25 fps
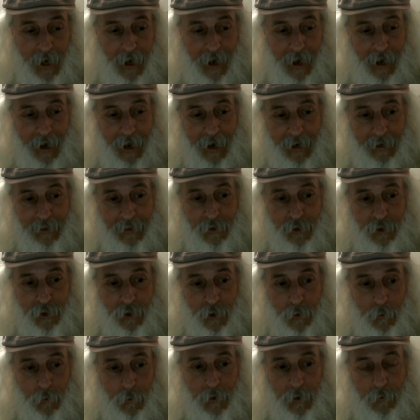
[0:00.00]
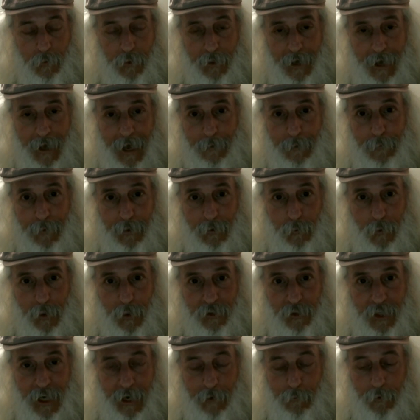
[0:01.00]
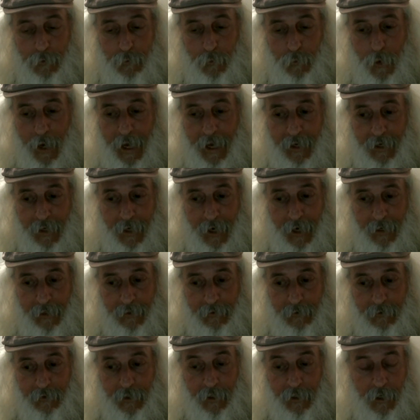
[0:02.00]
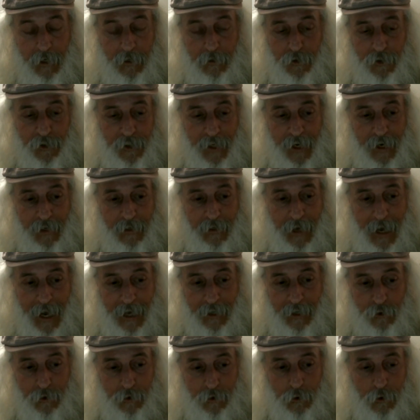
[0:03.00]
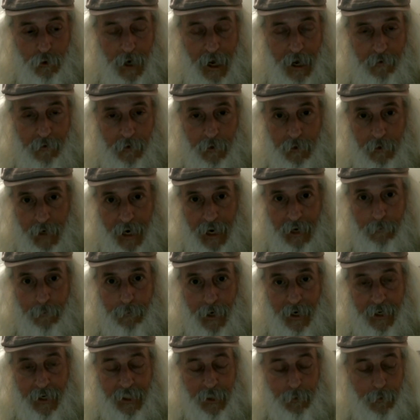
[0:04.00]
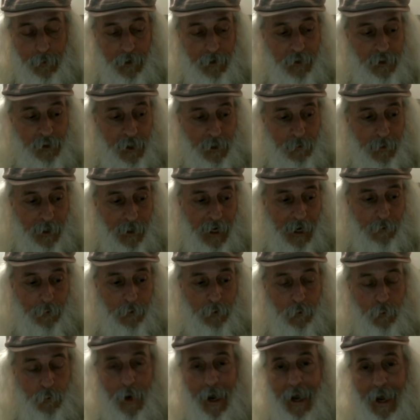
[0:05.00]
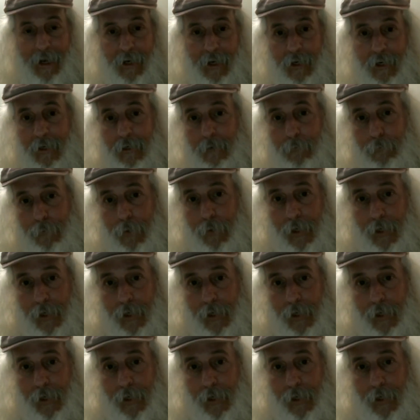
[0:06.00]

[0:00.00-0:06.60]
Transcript: And so what would happen was I would wake, I didn't understand astral travel or out of body experiences, but I would wake up,